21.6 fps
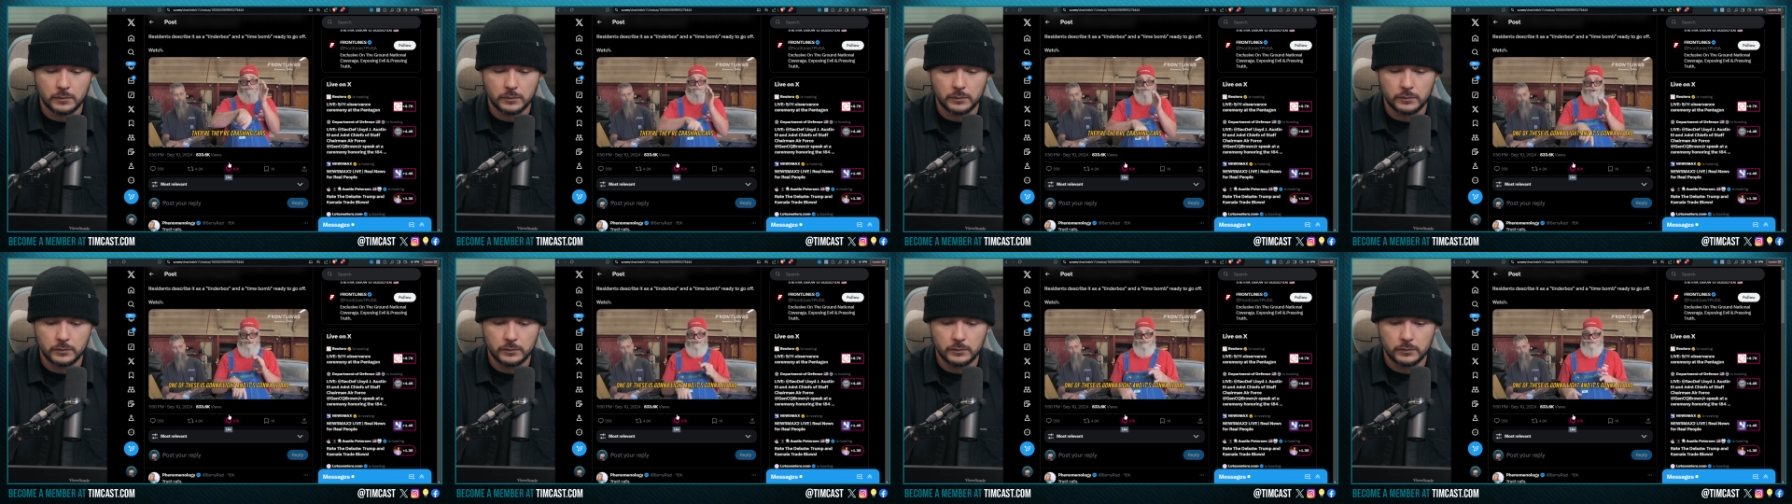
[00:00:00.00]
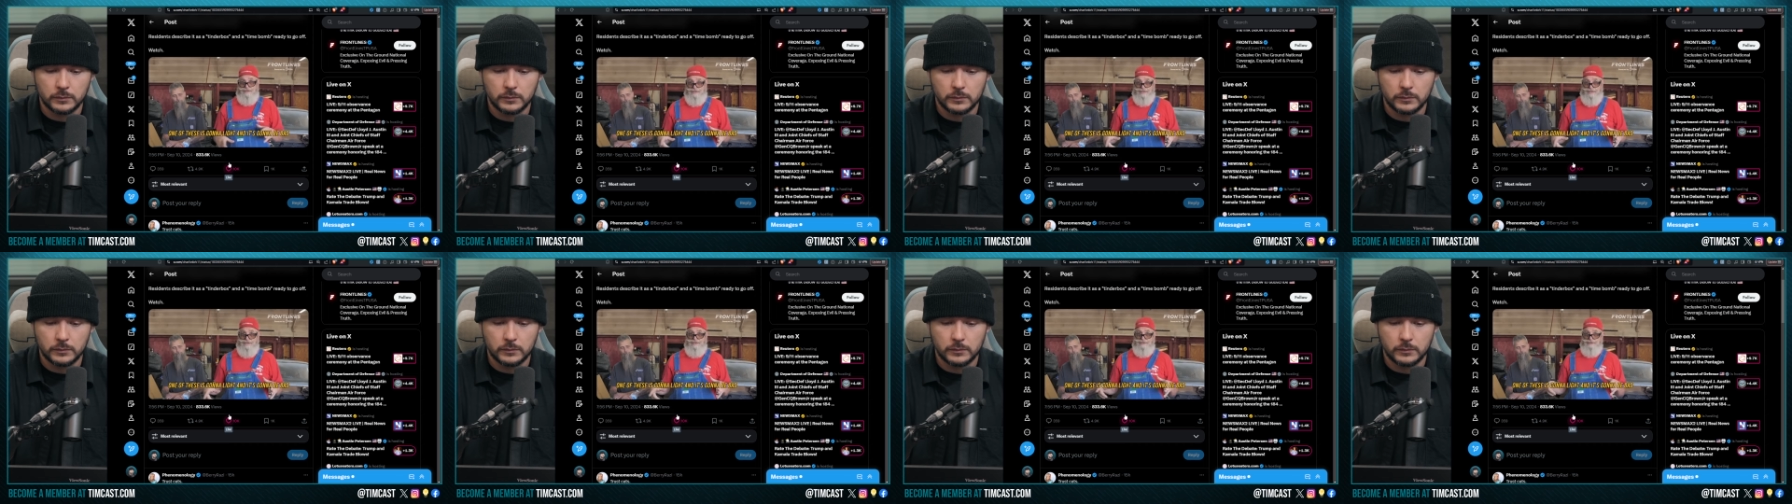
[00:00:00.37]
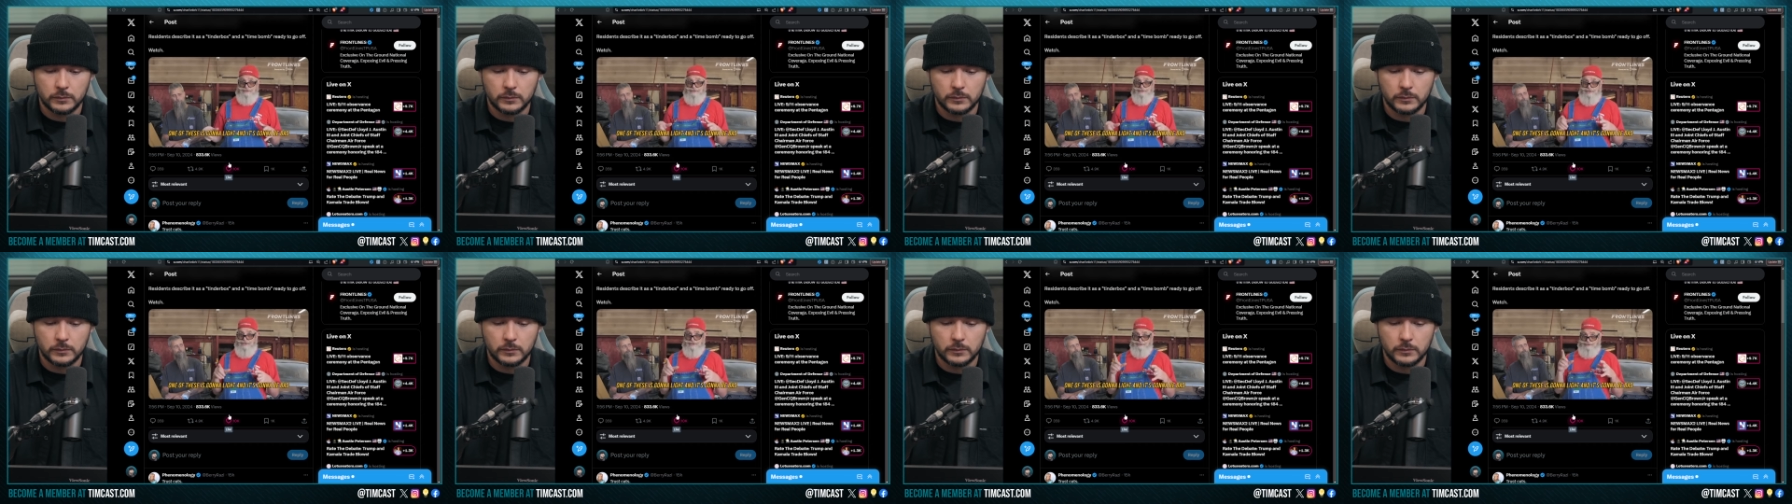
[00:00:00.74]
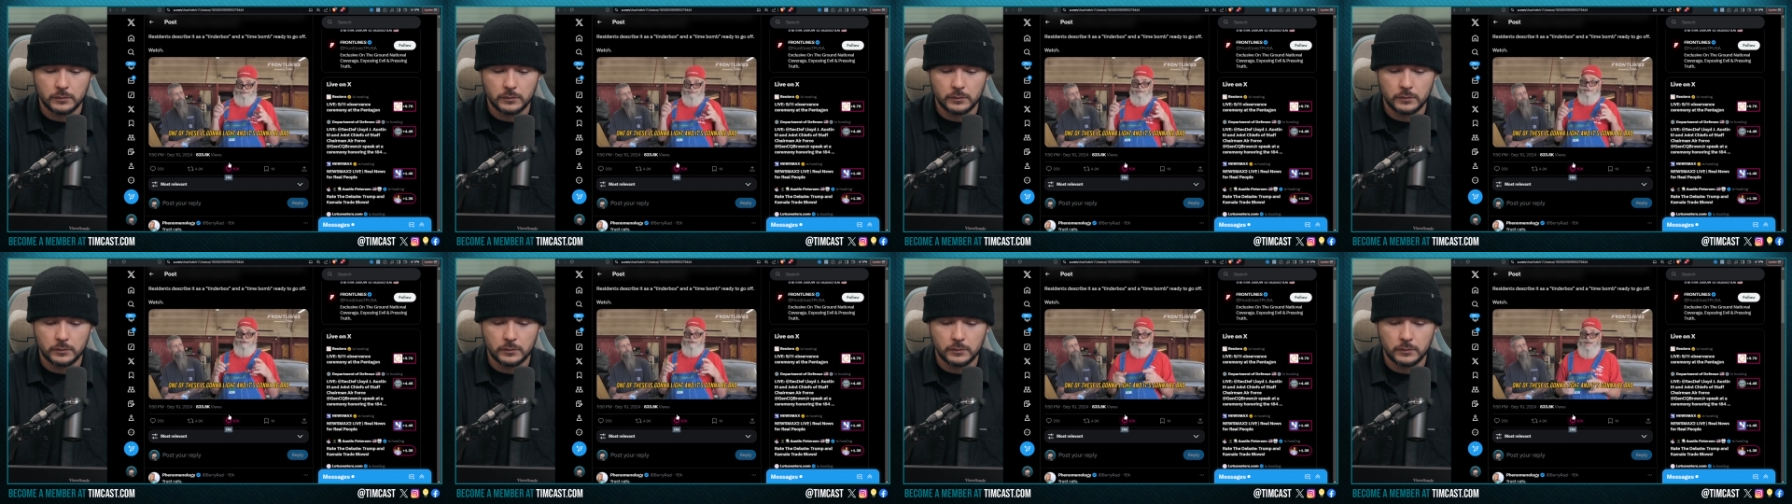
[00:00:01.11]
One of these
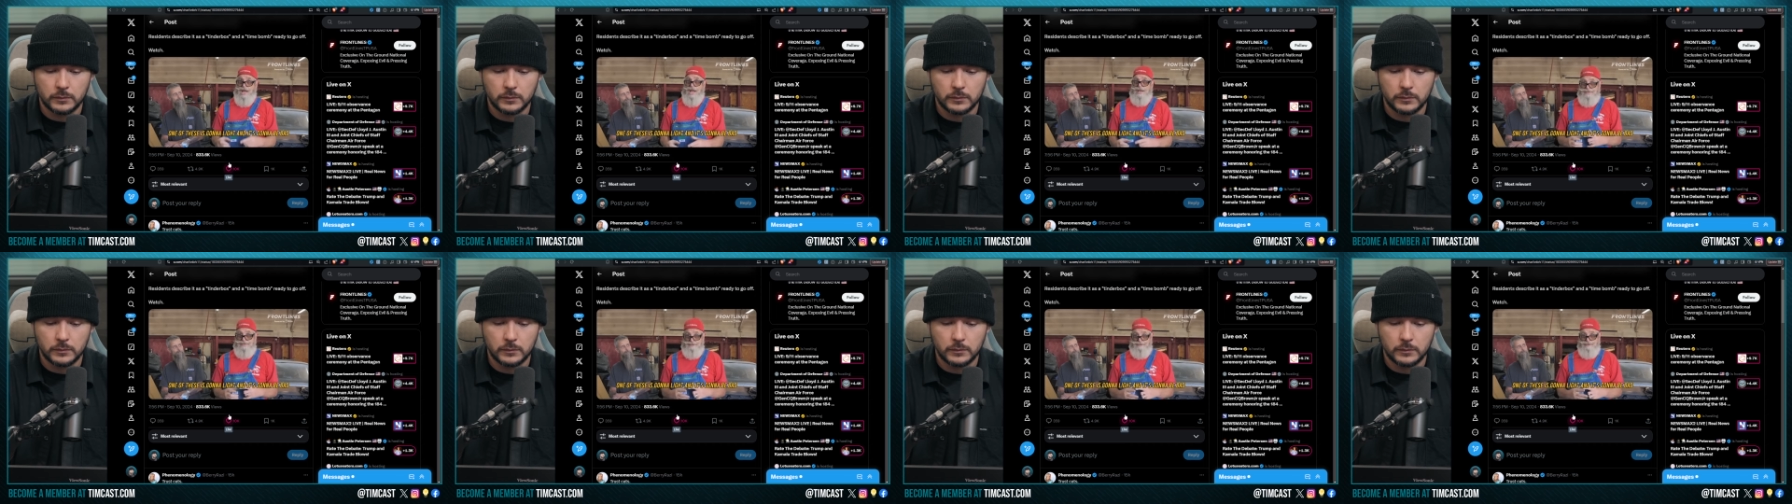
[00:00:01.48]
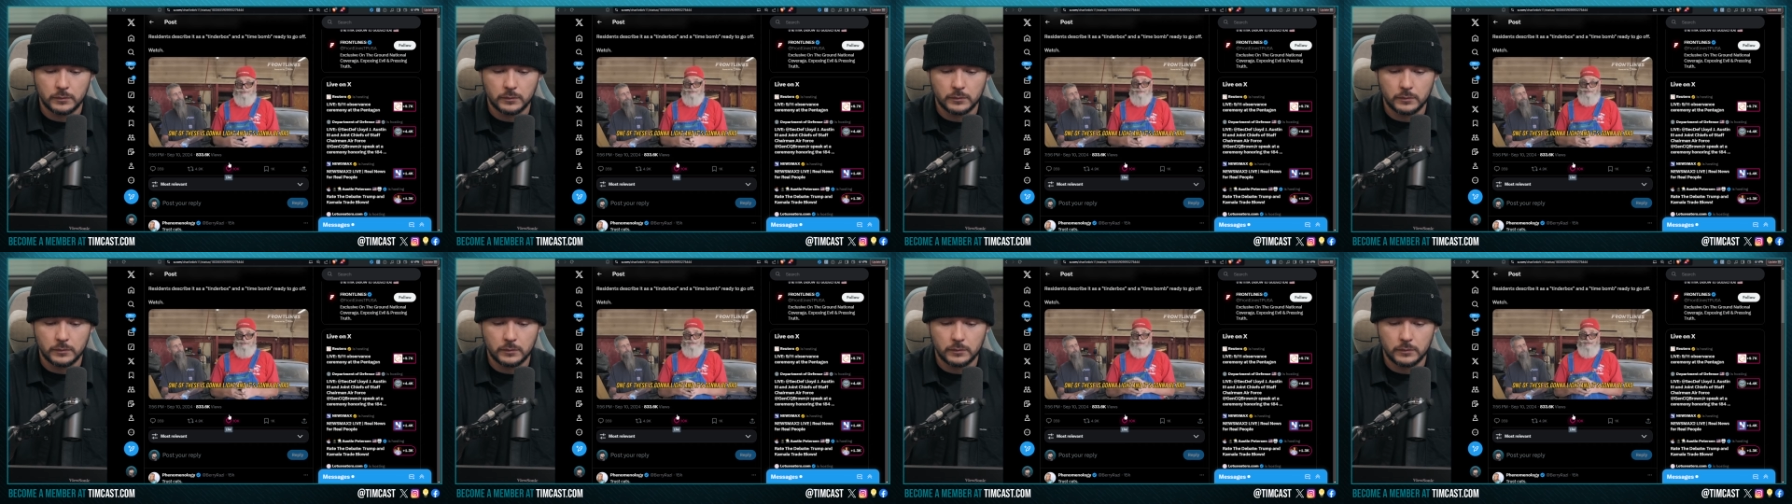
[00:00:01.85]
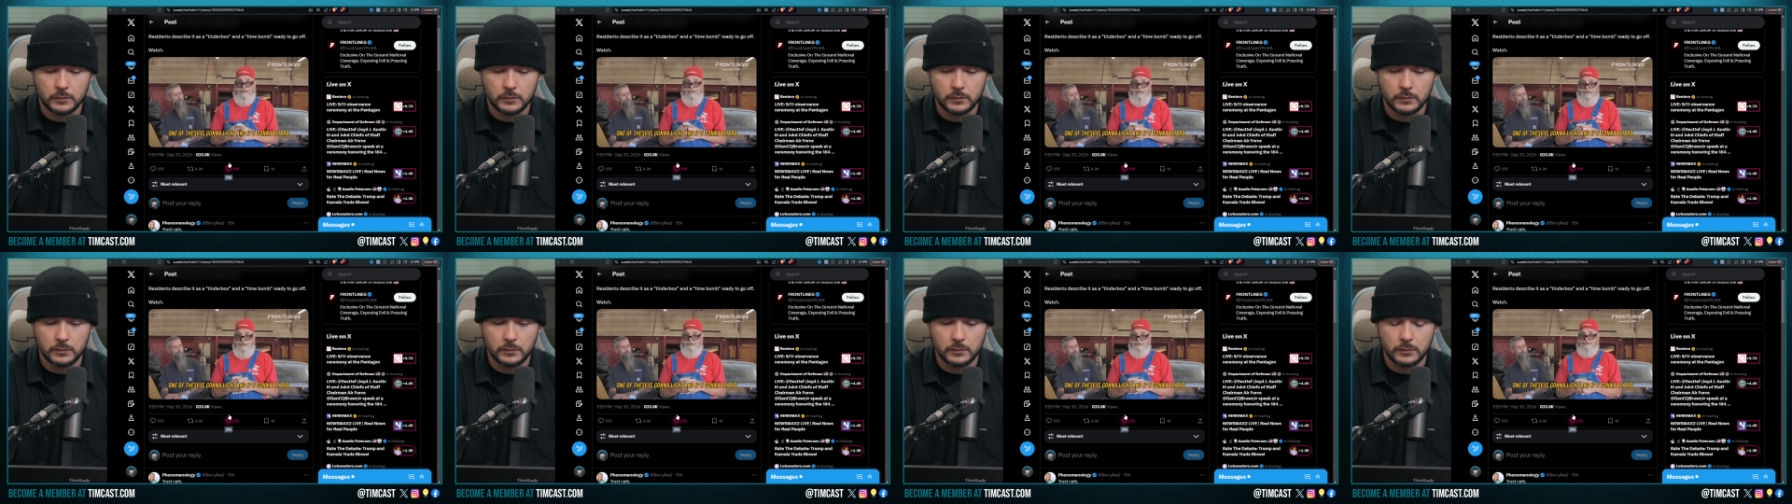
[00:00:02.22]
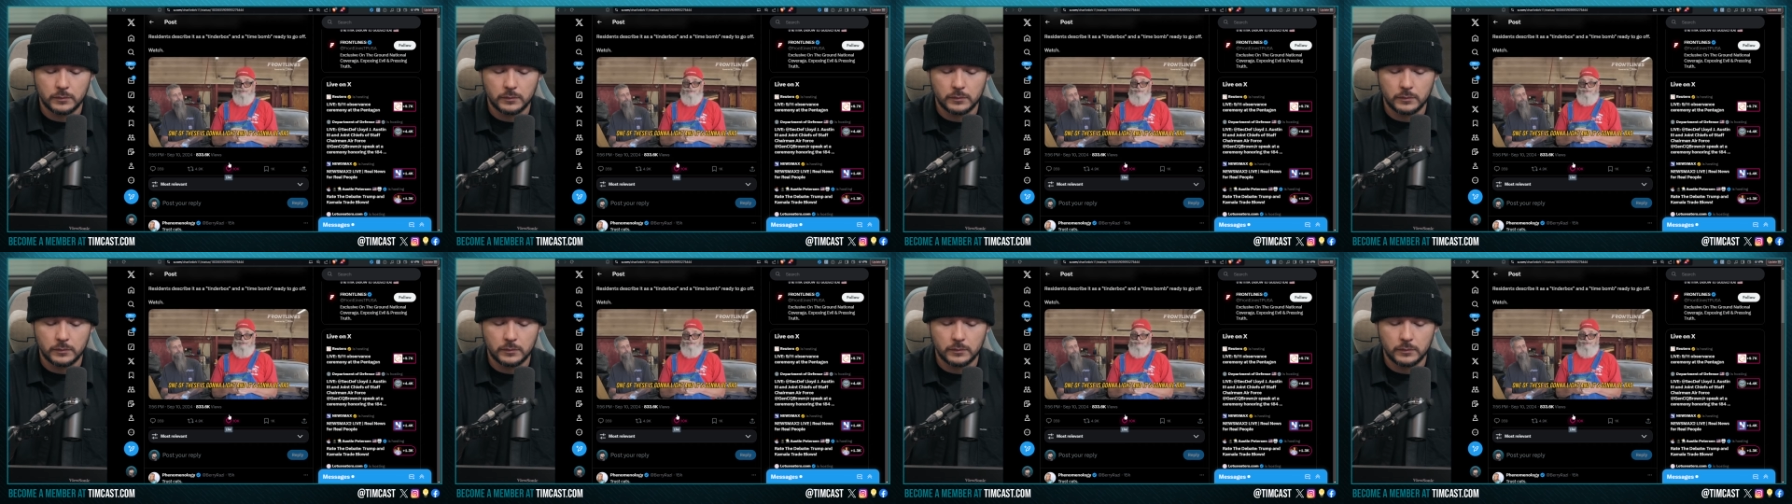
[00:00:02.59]
is going to light, and